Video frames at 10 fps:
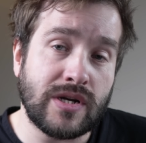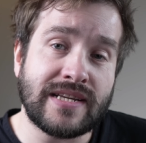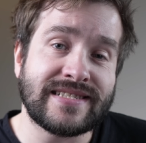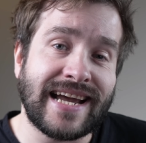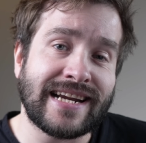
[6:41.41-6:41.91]
What
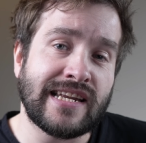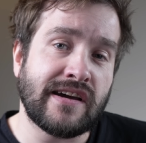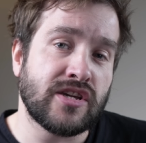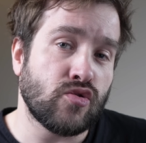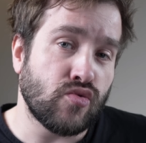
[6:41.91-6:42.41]
exactly
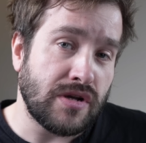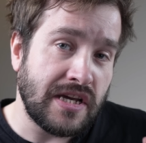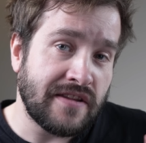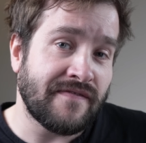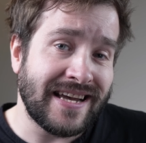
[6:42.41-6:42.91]
are you
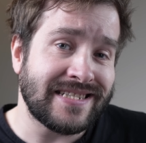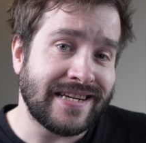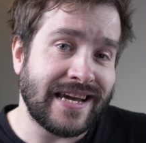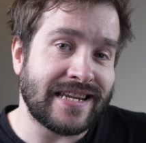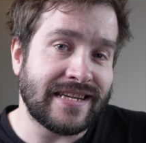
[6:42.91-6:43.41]

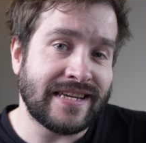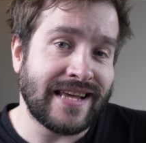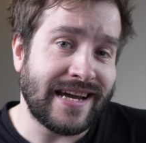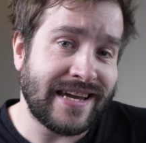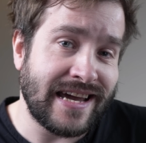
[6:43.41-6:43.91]
investing in, in
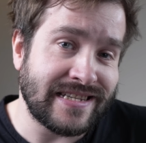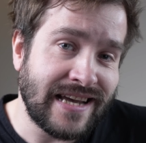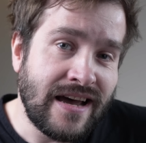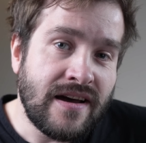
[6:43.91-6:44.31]
that case?